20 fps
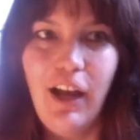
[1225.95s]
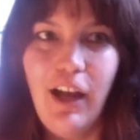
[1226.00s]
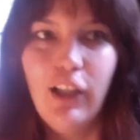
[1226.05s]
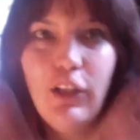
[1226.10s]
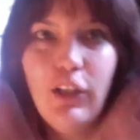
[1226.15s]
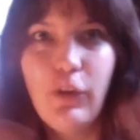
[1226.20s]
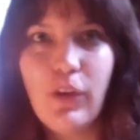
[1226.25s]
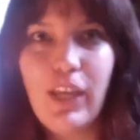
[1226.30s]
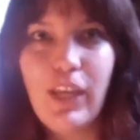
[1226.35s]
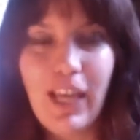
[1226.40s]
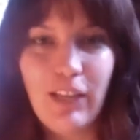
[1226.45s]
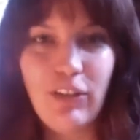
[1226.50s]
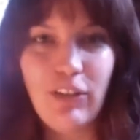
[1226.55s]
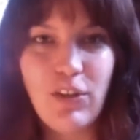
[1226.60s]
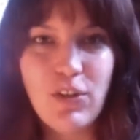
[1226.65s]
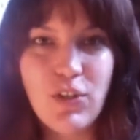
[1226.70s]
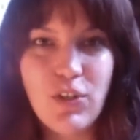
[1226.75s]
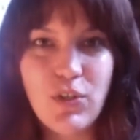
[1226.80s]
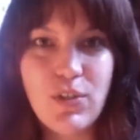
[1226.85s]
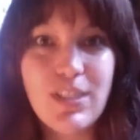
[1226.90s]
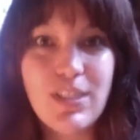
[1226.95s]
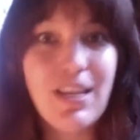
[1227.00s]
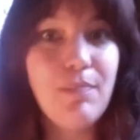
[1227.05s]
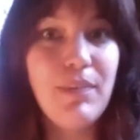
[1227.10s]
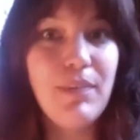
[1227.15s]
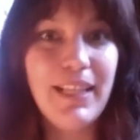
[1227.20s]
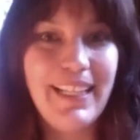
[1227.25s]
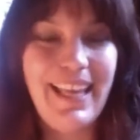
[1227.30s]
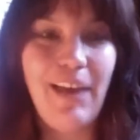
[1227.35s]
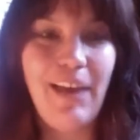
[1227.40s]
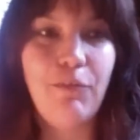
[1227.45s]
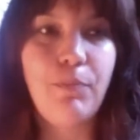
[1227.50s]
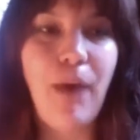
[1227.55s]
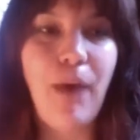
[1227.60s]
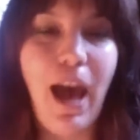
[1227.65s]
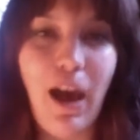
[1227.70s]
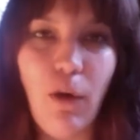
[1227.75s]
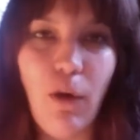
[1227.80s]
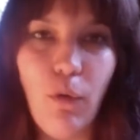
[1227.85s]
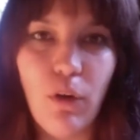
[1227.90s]
looking at those seemingly have
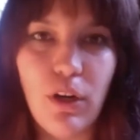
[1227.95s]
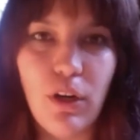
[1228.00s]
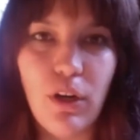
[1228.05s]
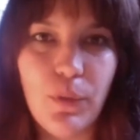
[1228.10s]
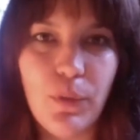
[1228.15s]
power